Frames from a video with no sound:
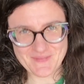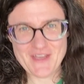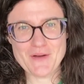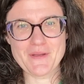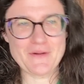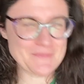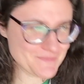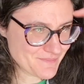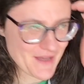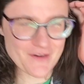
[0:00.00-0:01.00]
Here we go.
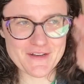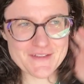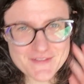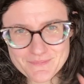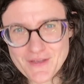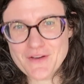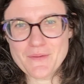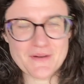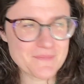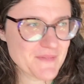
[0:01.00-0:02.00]
Here it is. Here you
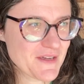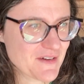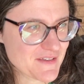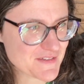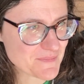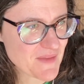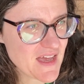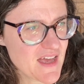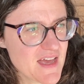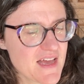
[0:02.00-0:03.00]
are. Here it is.
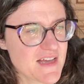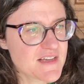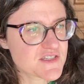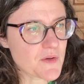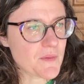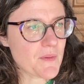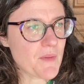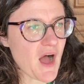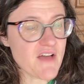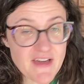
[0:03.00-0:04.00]
So
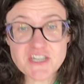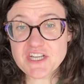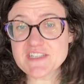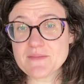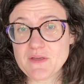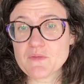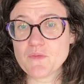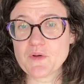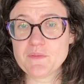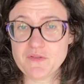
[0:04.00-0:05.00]
I've had a chance to meet with
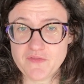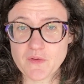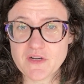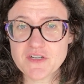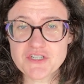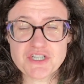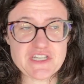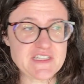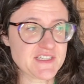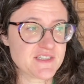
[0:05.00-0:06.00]
Mona before.
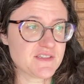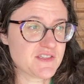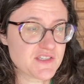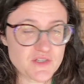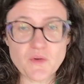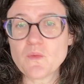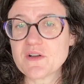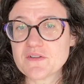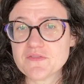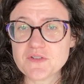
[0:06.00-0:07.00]
She's so
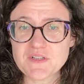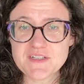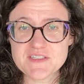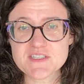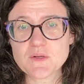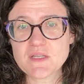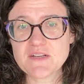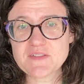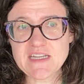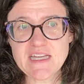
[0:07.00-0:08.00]
wonderful and so
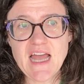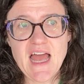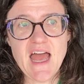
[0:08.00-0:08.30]
lovely.